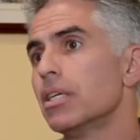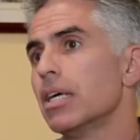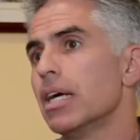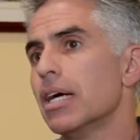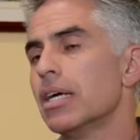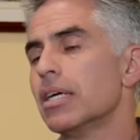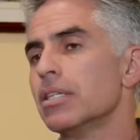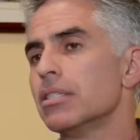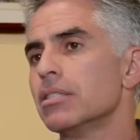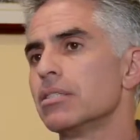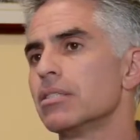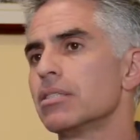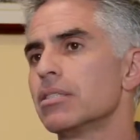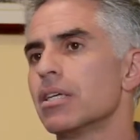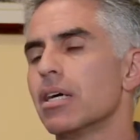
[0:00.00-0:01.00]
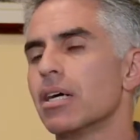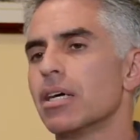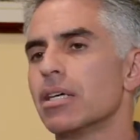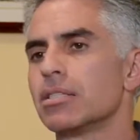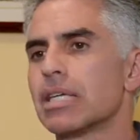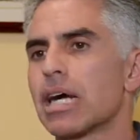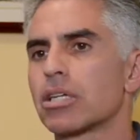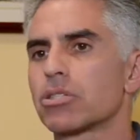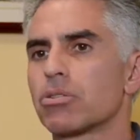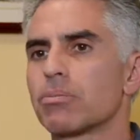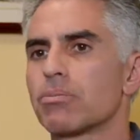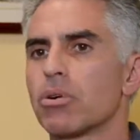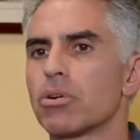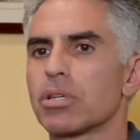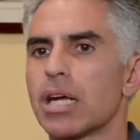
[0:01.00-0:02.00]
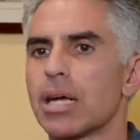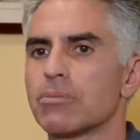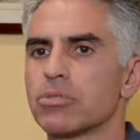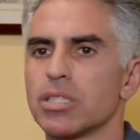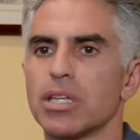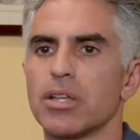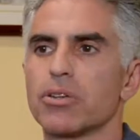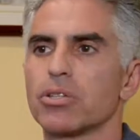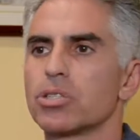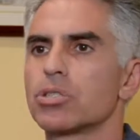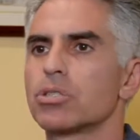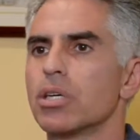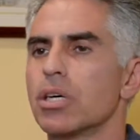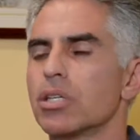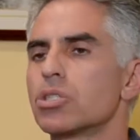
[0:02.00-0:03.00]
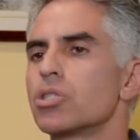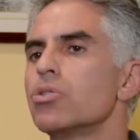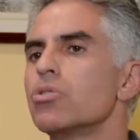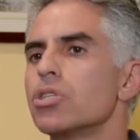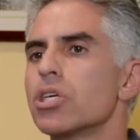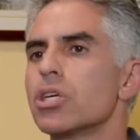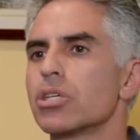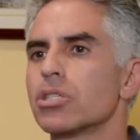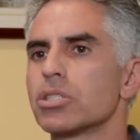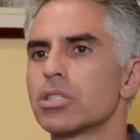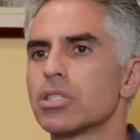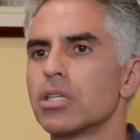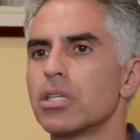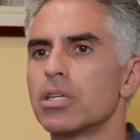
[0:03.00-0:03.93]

And doctorate programs another 2 years.